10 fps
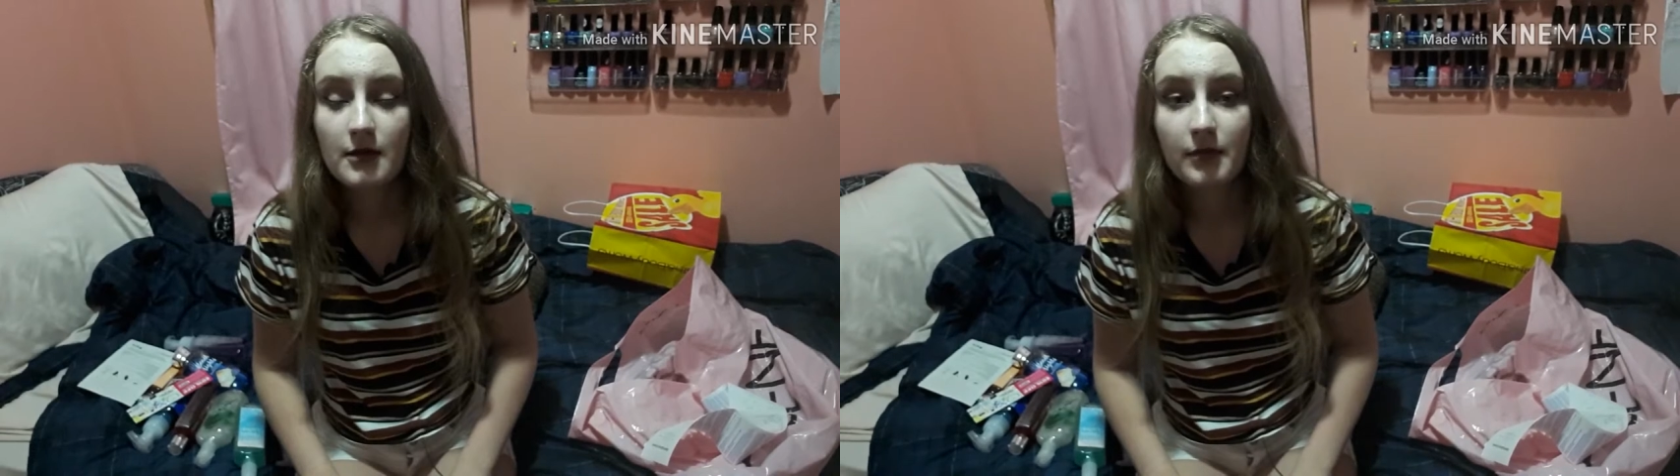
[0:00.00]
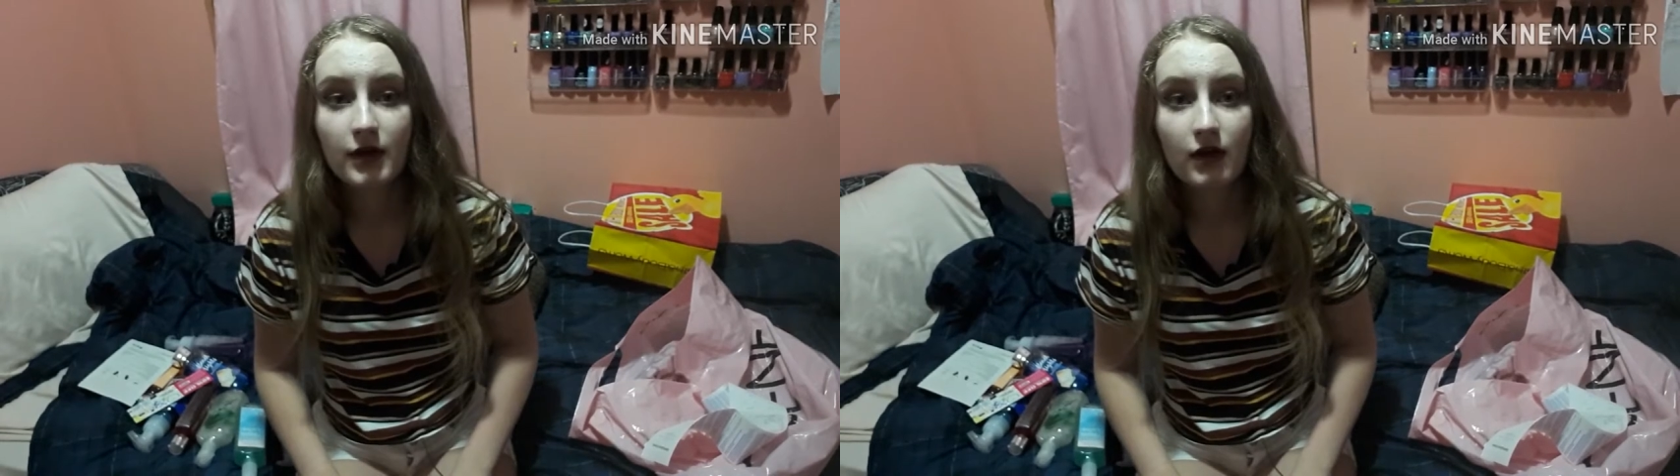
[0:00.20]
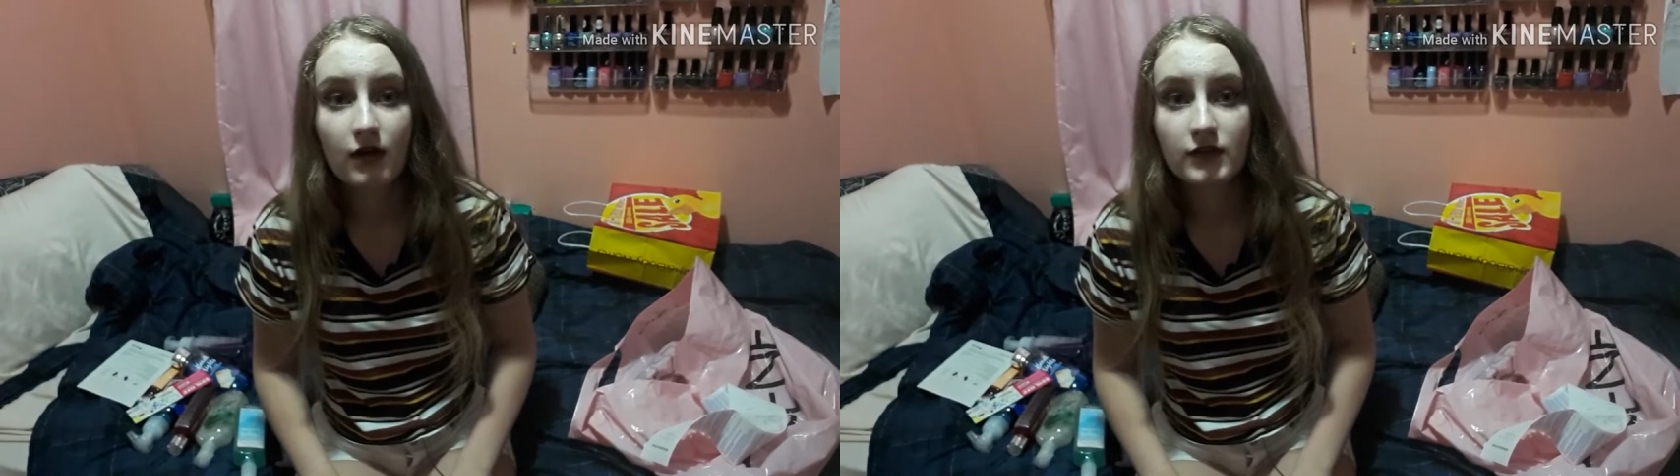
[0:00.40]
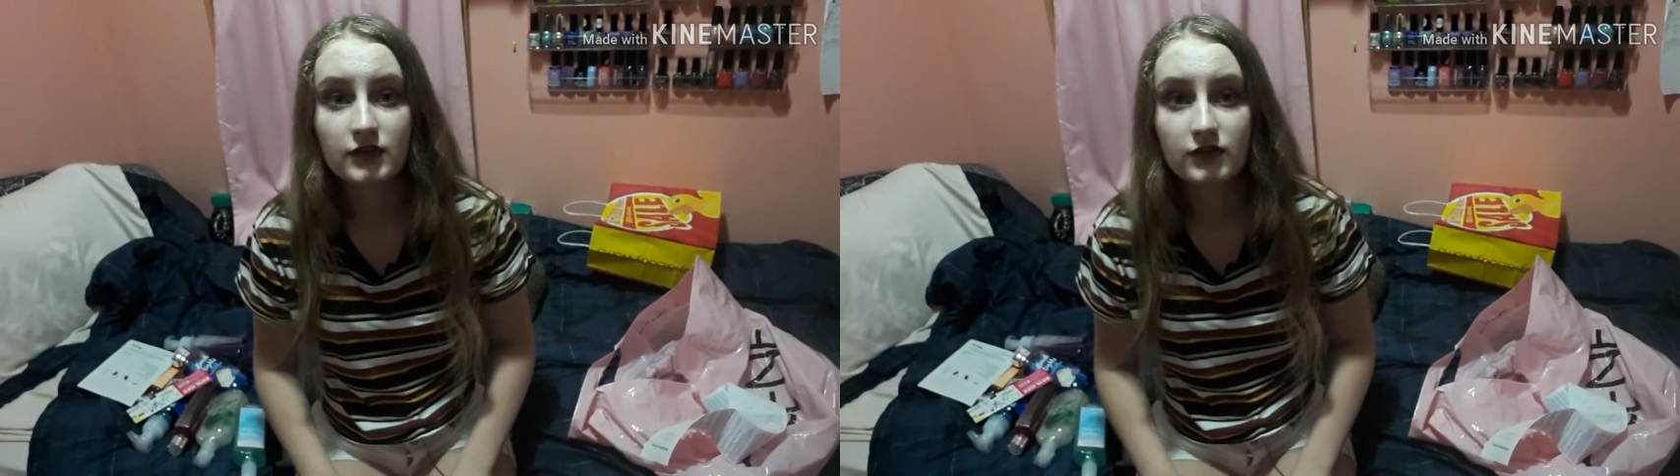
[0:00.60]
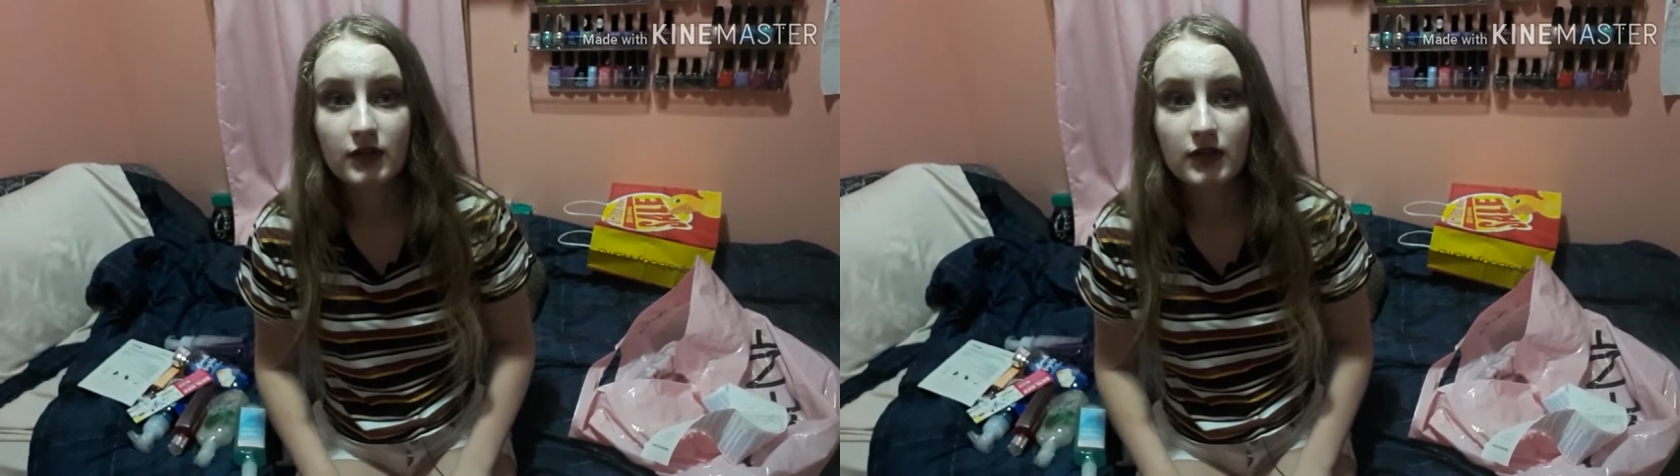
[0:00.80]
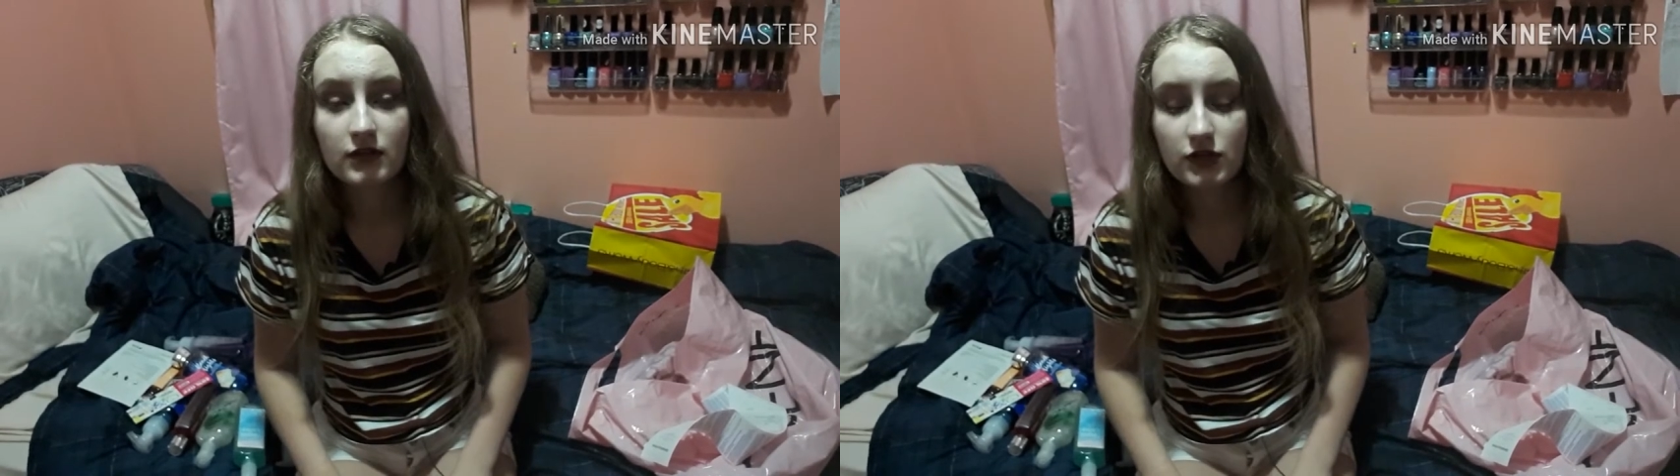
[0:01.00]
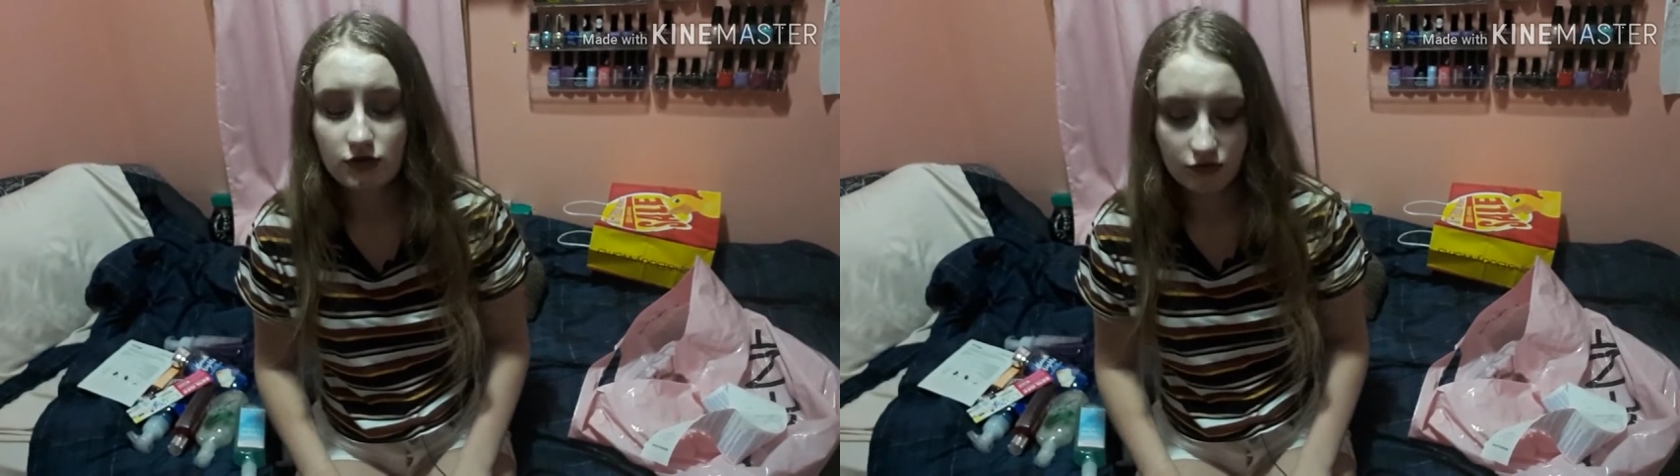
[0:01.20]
But obviously, thank you